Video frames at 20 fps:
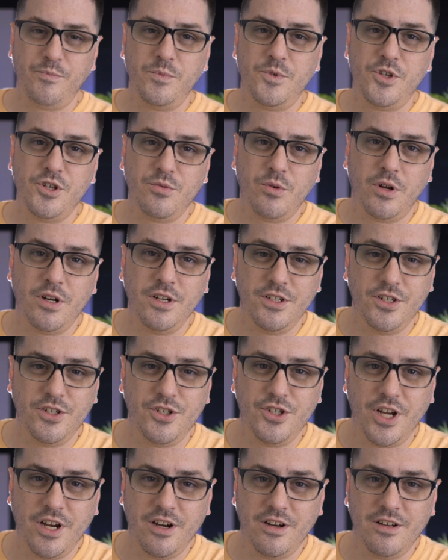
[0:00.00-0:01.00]
just wanted to
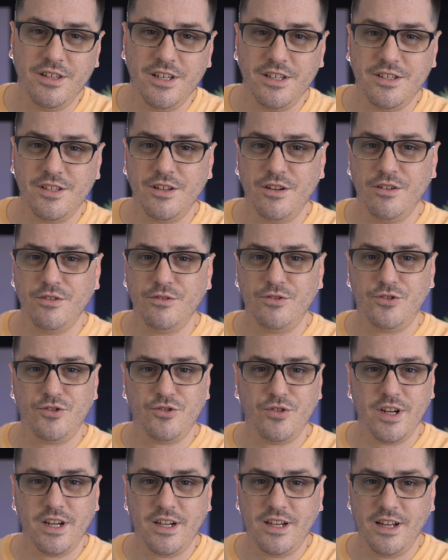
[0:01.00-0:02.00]
share this little
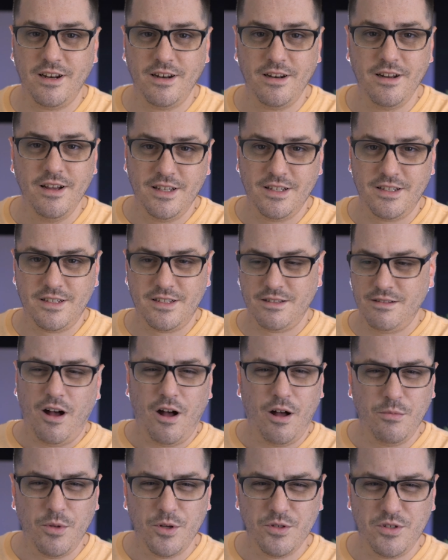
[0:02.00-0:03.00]
trick and this
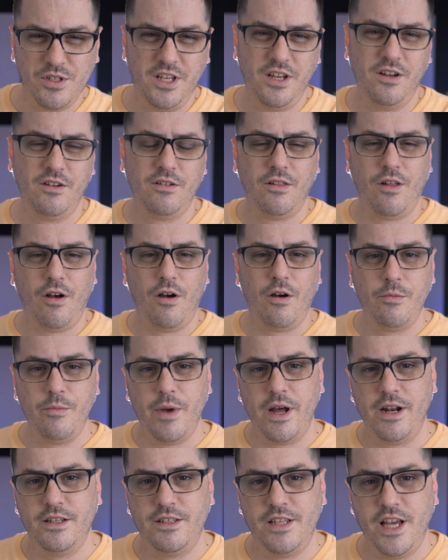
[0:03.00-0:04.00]
almost year-long
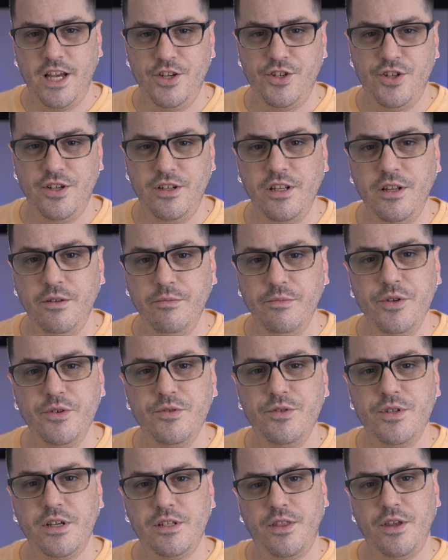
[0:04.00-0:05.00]
meditation in
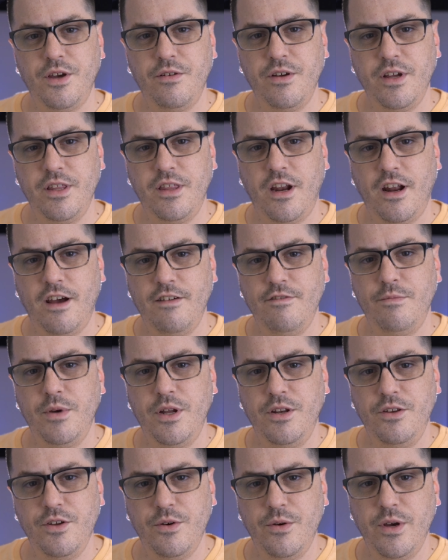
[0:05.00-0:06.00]
music theory that I've
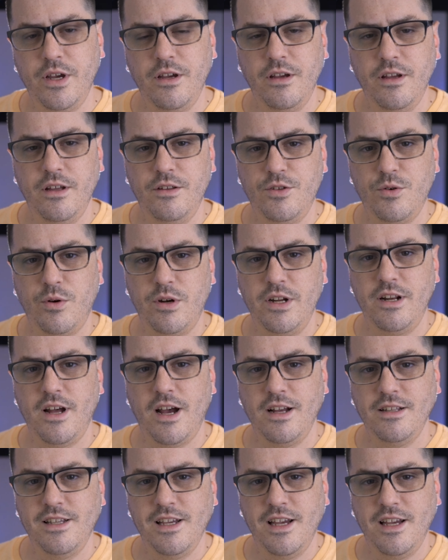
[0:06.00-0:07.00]
been doing in
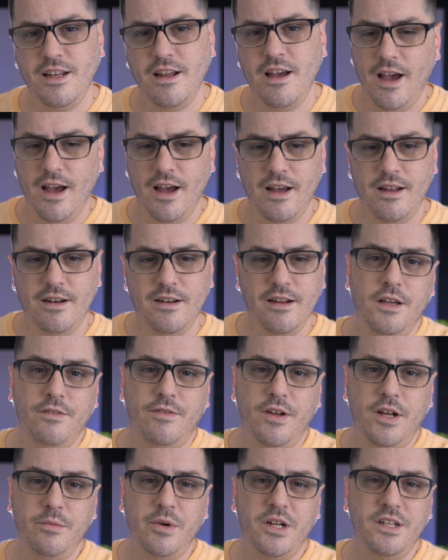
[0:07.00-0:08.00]
2019. And
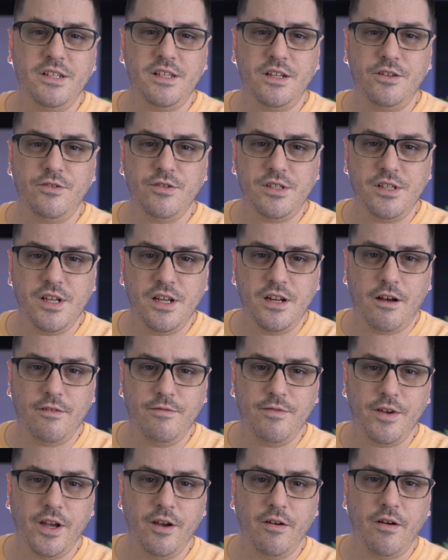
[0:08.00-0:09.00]
if anybody's interested, I'll
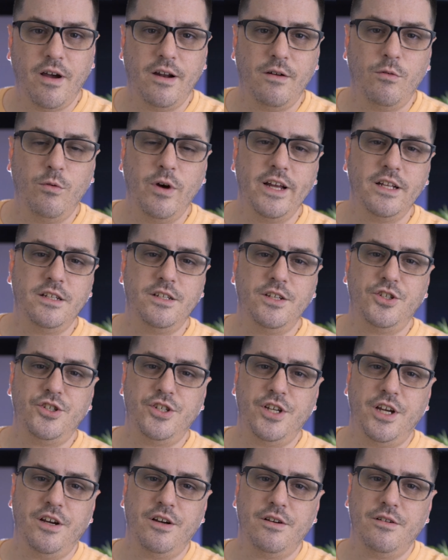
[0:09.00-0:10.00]
figure out a way to
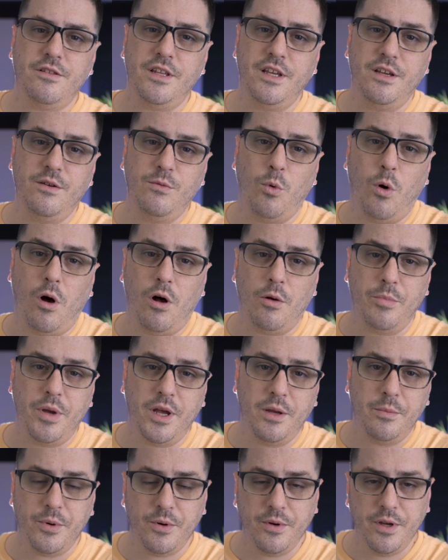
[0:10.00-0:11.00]
share the
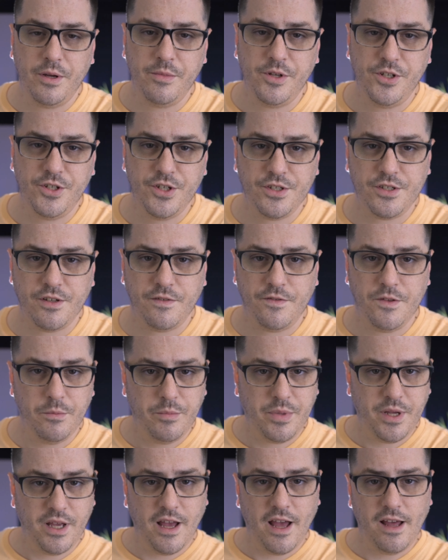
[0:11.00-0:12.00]
wallpaper images of the
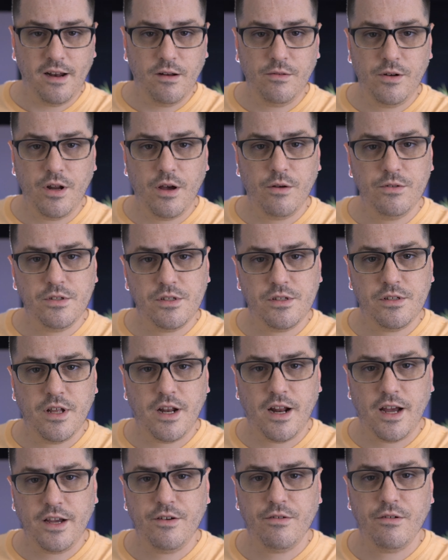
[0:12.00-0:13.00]
piano notes
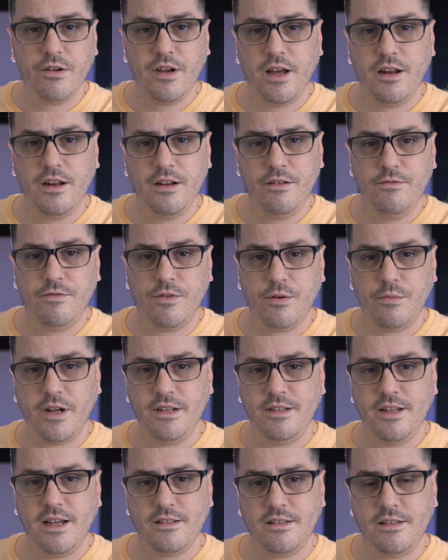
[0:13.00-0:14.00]
that I created for my
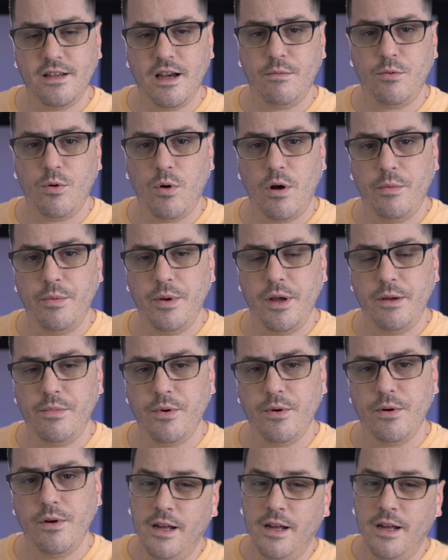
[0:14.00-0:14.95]
desktop wallpaper.